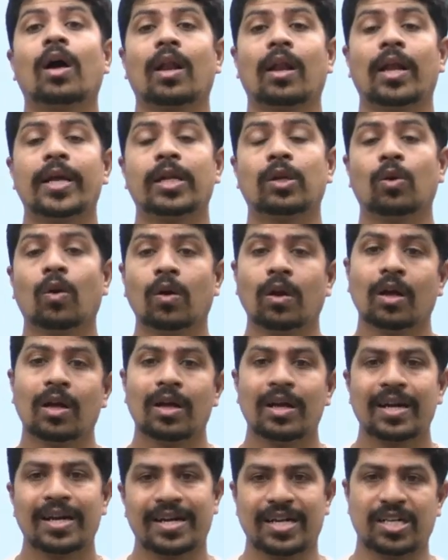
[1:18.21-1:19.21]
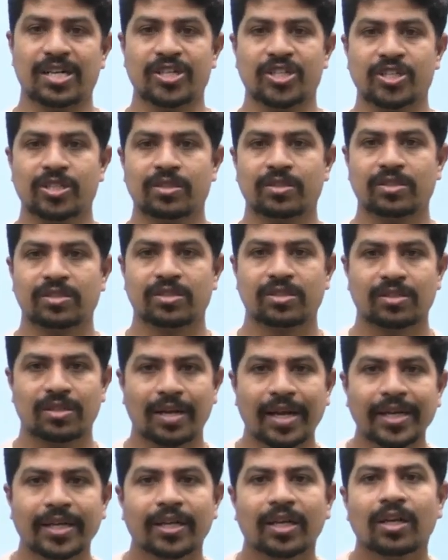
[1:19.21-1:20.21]
or light load conditions,
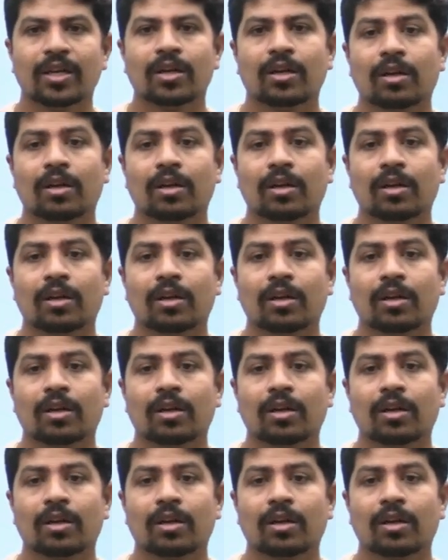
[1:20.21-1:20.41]
right?